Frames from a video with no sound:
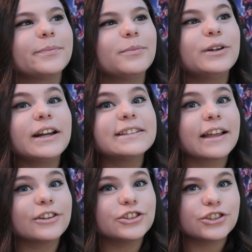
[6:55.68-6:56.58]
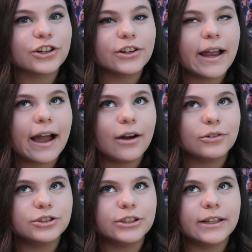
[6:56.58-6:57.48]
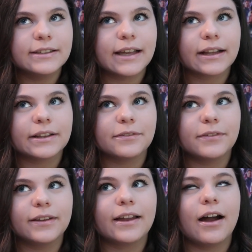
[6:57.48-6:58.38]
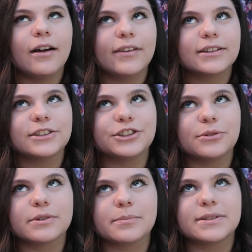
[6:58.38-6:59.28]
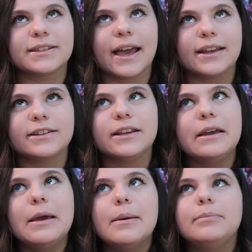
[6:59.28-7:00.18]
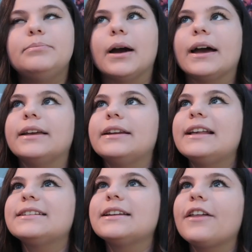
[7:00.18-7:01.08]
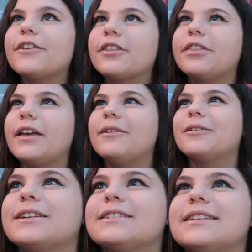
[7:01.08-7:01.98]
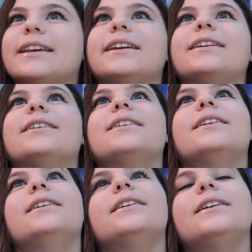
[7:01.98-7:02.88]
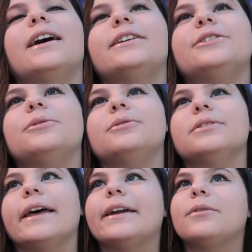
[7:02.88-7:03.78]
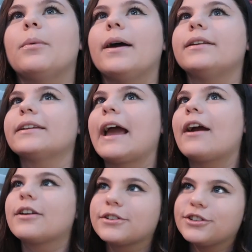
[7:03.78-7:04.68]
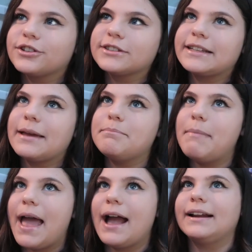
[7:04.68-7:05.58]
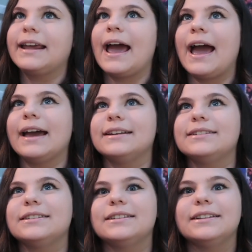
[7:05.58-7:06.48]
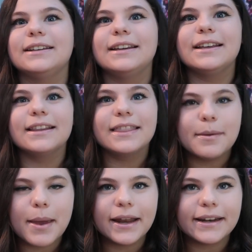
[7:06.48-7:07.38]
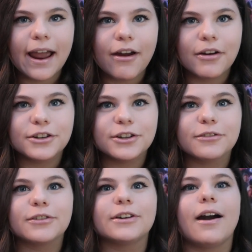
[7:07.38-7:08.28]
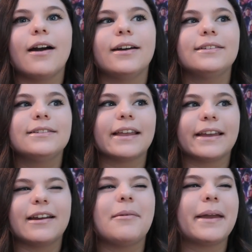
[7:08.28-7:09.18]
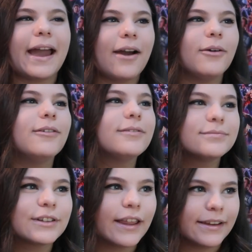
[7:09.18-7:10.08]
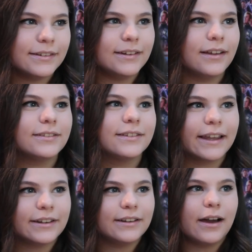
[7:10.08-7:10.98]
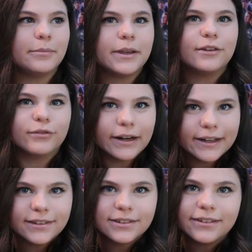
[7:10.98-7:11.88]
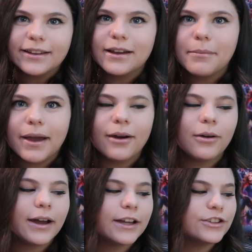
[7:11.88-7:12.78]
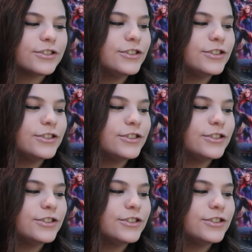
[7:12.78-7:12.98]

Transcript: we're not exactly sure how she exactly felt. Like, obviously she was upset, but it's another thing it's like, I don't like when characters get mad at the main character for not like coming out or like not being ready to like come out. I